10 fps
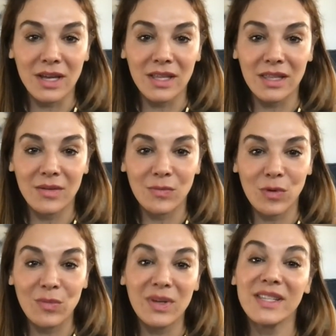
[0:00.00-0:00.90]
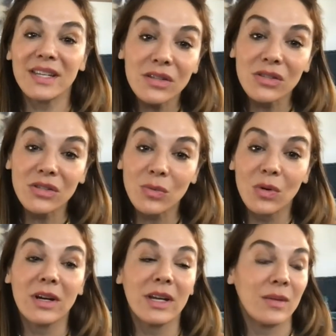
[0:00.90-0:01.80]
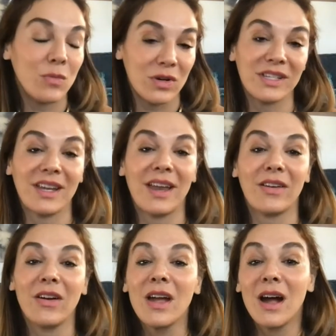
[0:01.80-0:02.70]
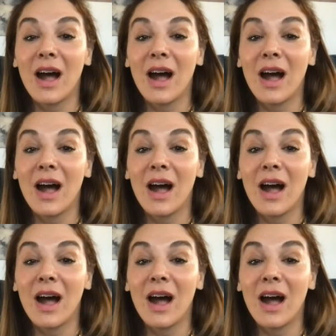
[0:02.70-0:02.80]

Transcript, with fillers: and then when we didn't tour anymore together,